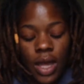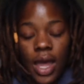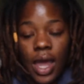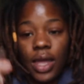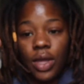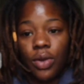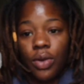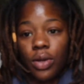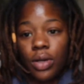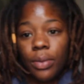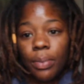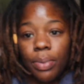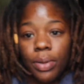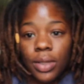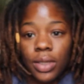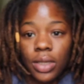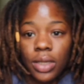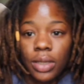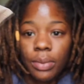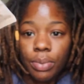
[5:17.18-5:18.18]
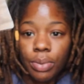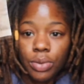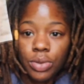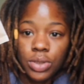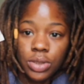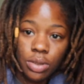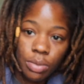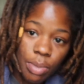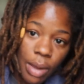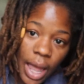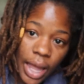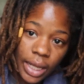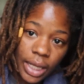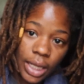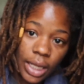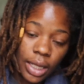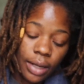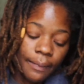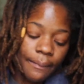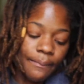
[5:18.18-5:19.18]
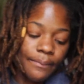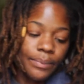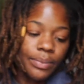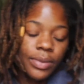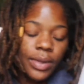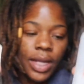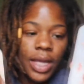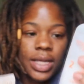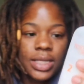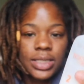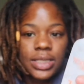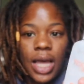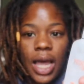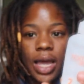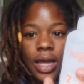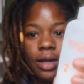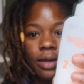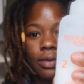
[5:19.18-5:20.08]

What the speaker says: and you're going to put the booster packet inside